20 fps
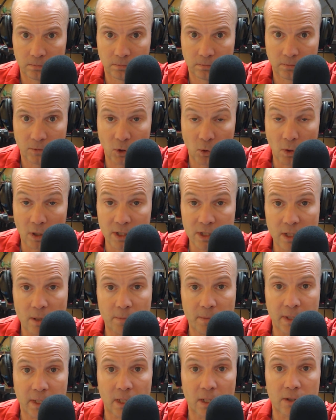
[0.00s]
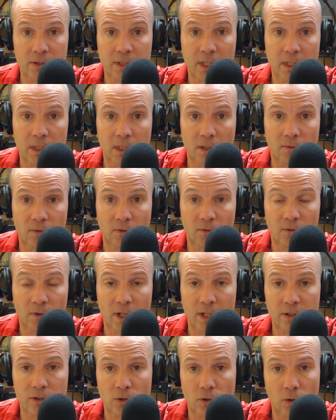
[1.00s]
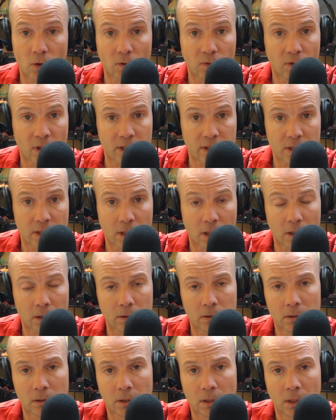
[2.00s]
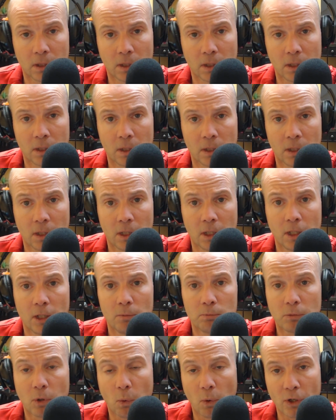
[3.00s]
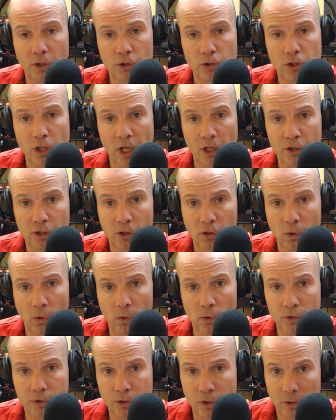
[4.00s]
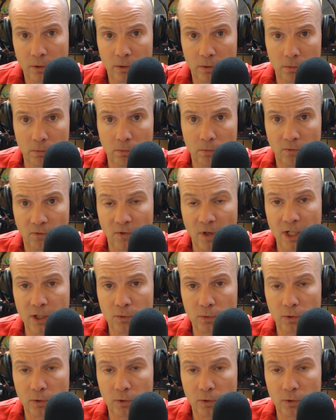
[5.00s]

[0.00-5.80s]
You want something else? Get different friends or no friends at all. But once you change your goals, your friends will